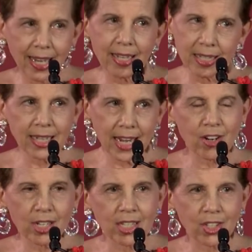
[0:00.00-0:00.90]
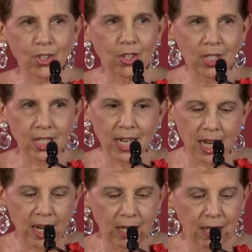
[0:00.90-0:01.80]
and he carries it to this
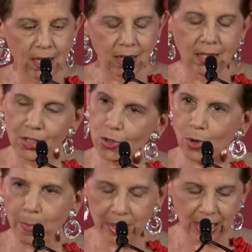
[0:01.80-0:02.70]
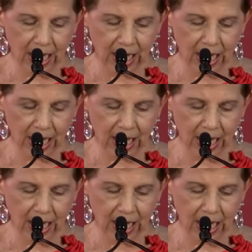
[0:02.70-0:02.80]
day in his trumpet